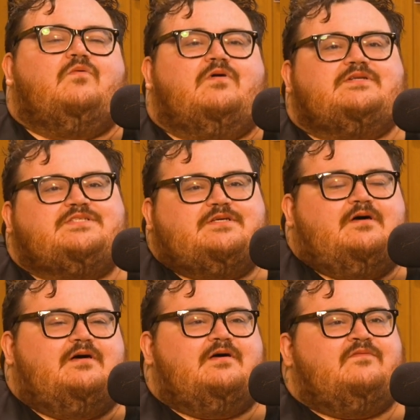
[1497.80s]
What's
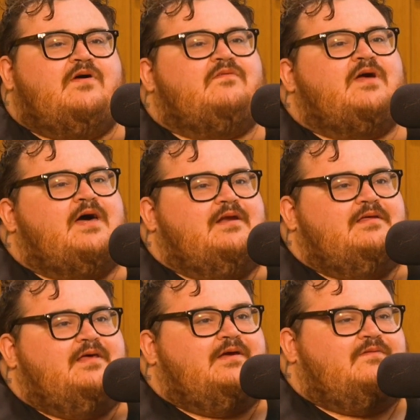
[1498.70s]
have you ever had
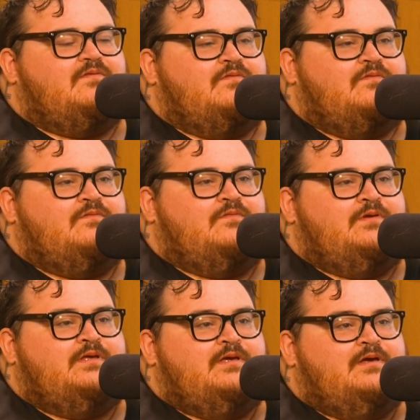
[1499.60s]
any like
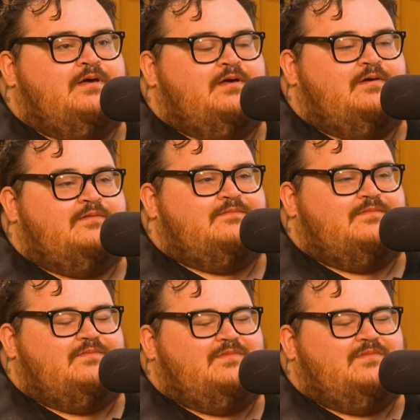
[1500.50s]
really have